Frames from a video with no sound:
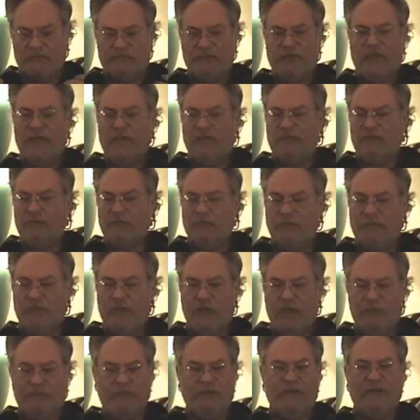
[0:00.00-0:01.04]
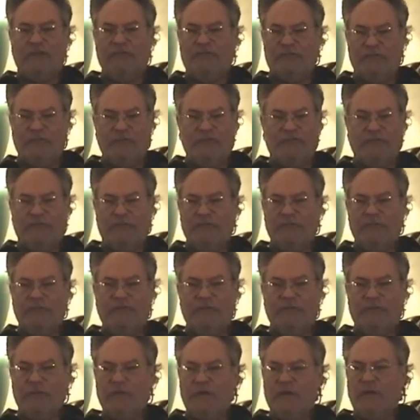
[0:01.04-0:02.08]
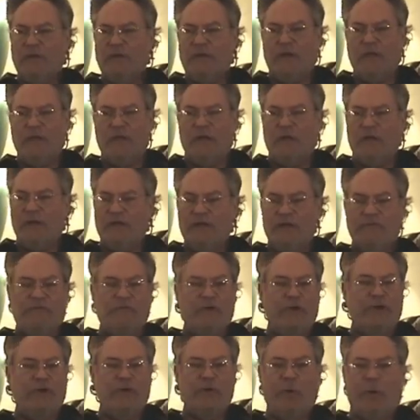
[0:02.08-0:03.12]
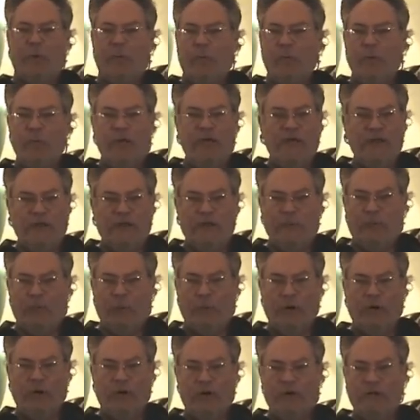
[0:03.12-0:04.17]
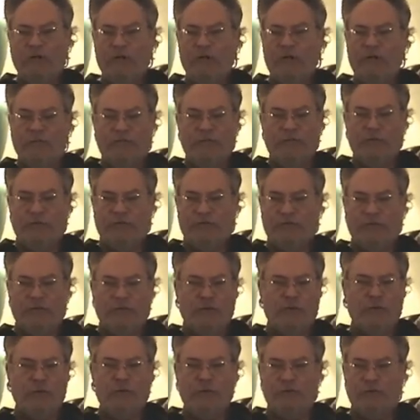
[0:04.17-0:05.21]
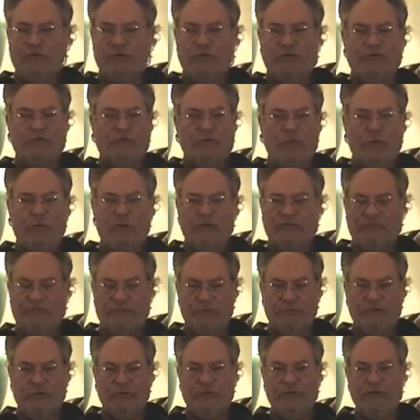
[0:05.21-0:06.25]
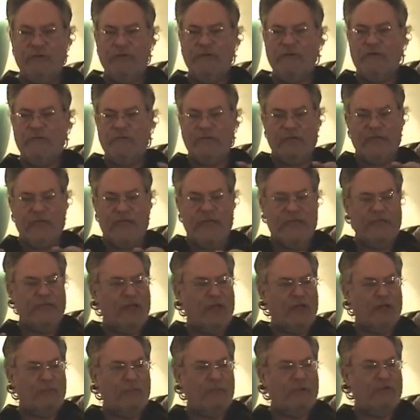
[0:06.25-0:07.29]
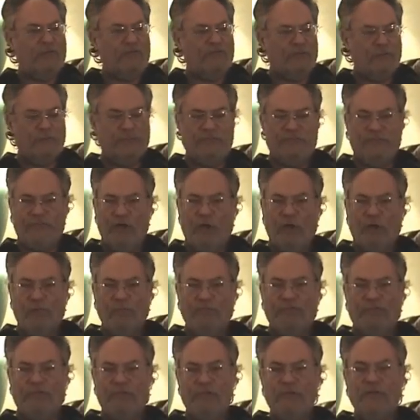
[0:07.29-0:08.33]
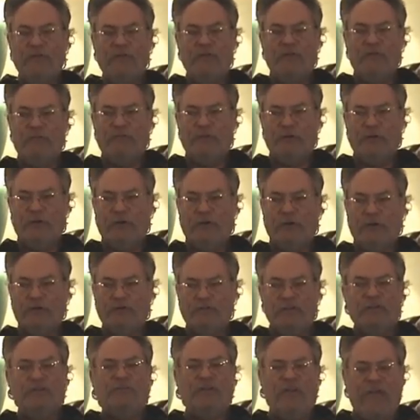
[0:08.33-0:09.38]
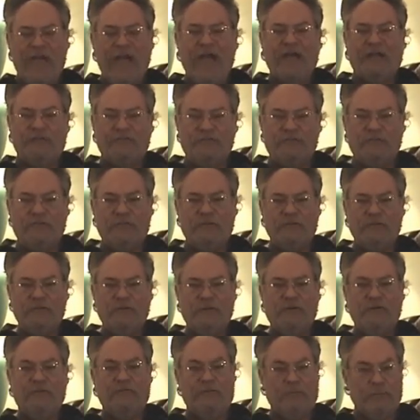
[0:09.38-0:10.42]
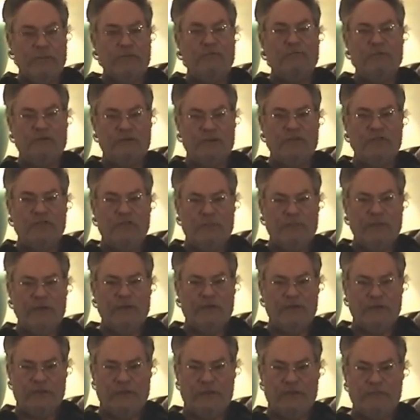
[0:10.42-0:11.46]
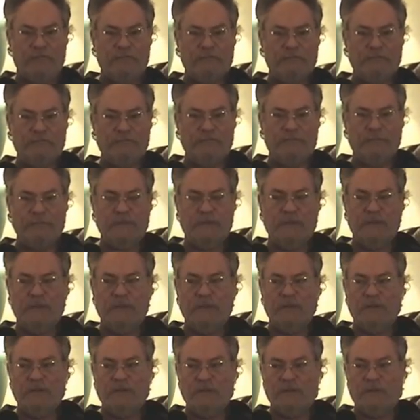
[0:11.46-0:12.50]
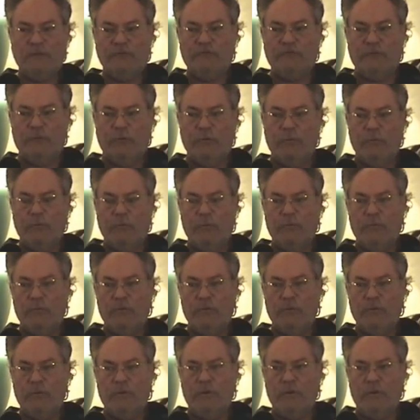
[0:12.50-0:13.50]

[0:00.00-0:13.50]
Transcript: exchange with everyday citizens in a very normal way anymore. They're secluded. They're sequestered. They hang out amongst themselves. They're detached from everyday humanity. So